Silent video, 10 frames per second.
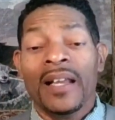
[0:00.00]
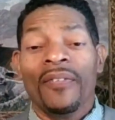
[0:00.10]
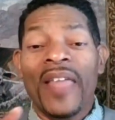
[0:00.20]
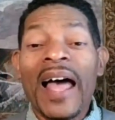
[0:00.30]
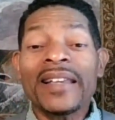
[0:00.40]

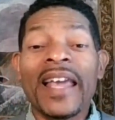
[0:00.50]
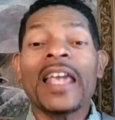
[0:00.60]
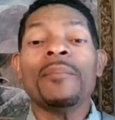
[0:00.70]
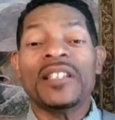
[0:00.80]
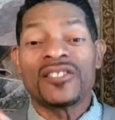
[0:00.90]
That
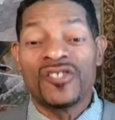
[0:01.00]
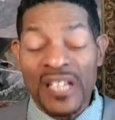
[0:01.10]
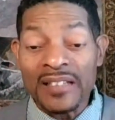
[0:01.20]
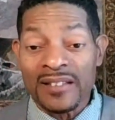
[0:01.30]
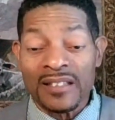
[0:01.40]
name is
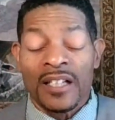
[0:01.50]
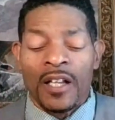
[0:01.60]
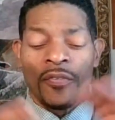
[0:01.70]
Jesus.